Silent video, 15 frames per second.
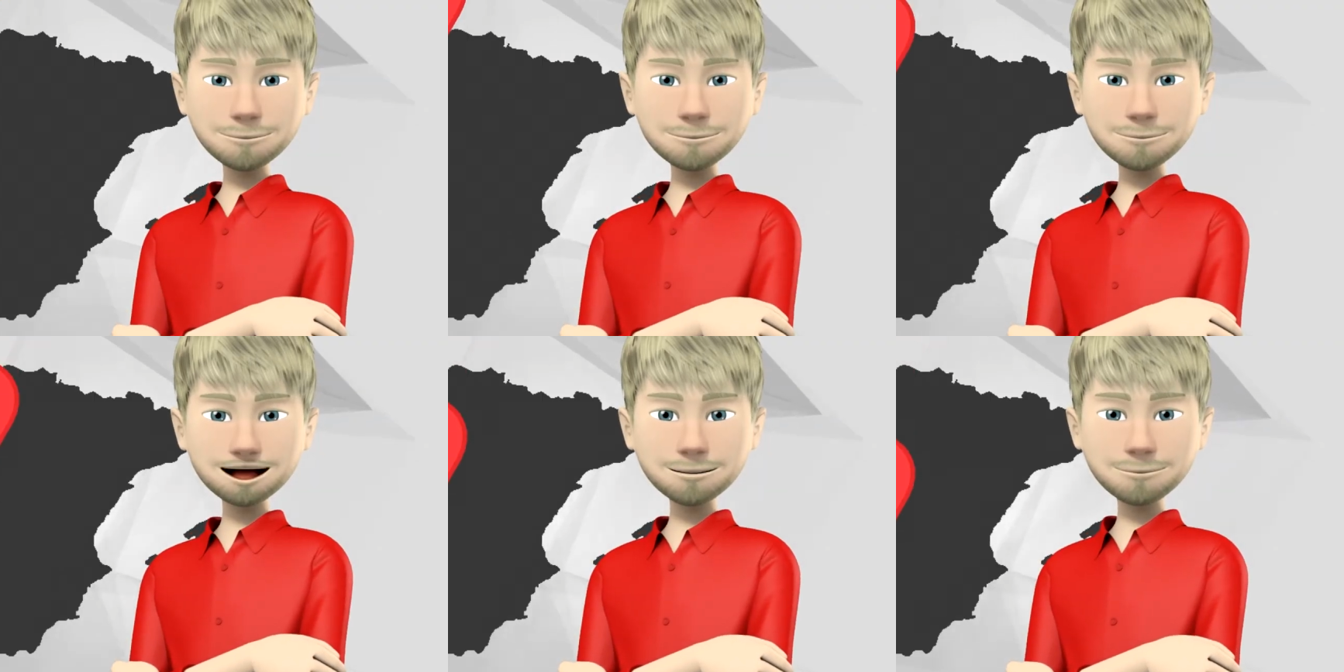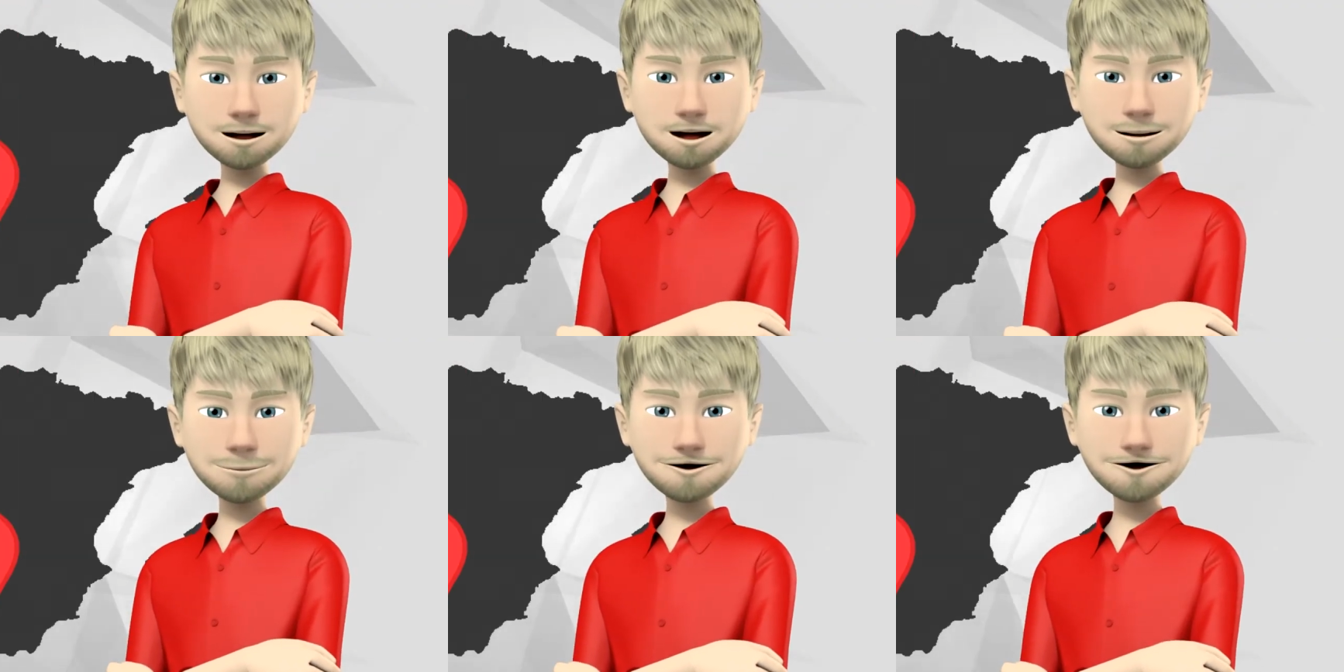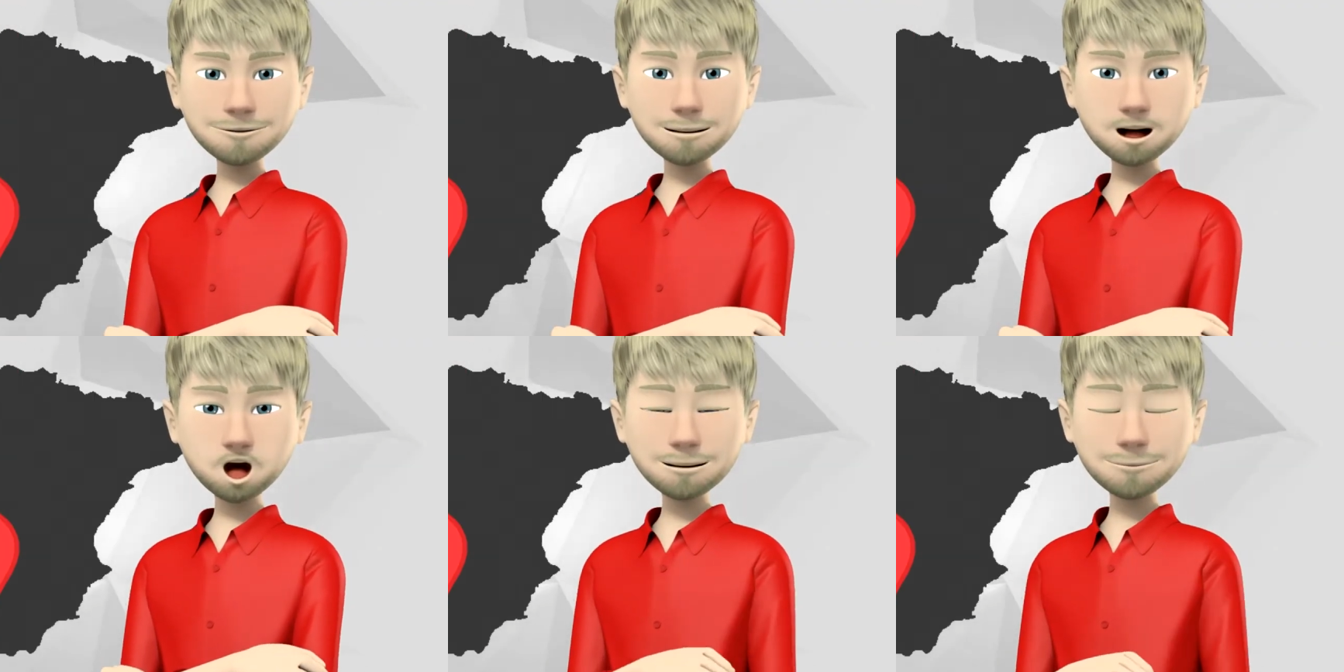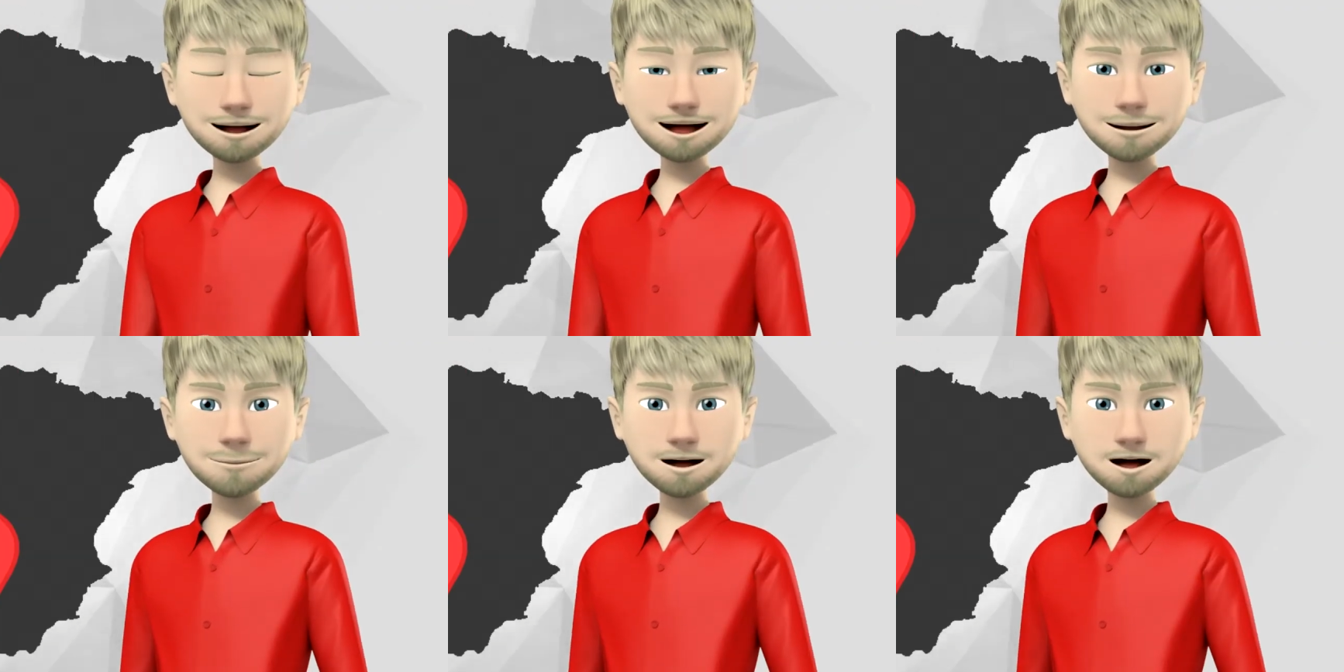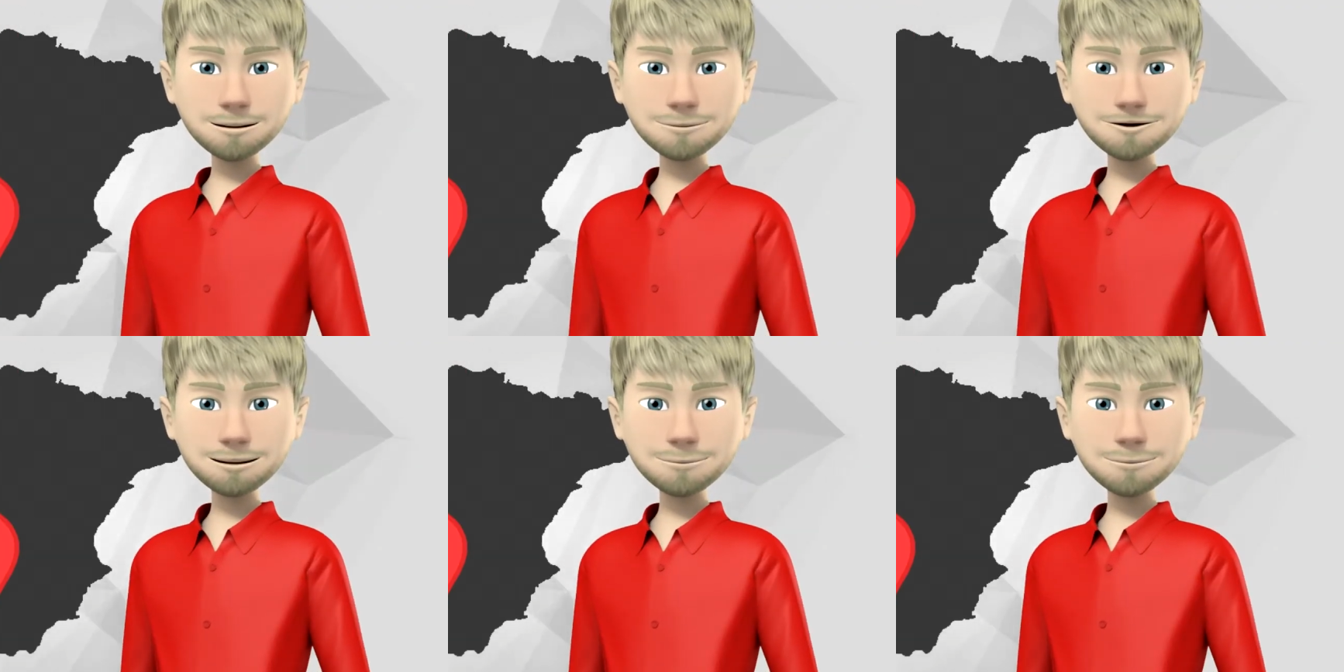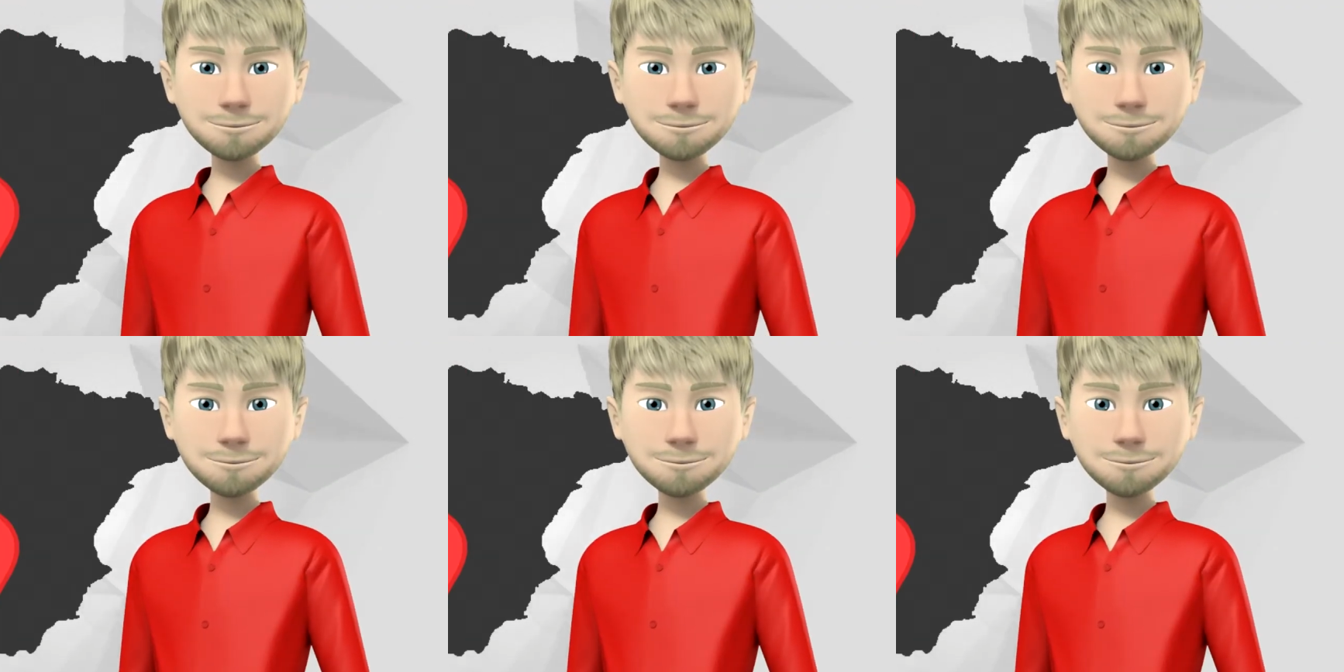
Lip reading: C&D Solicitors in Malaga